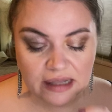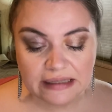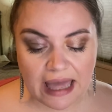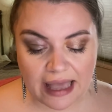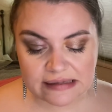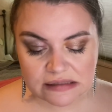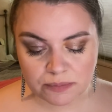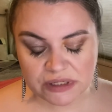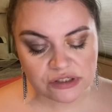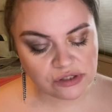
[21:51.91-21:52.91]
Last,
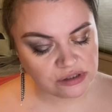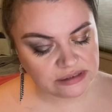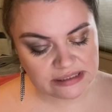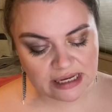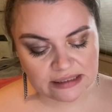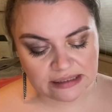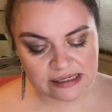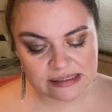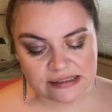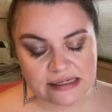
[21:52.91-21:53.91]
but certainly not
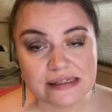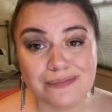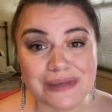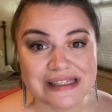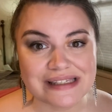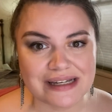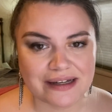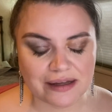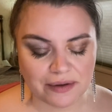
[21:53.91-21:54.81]
least, is Mystic.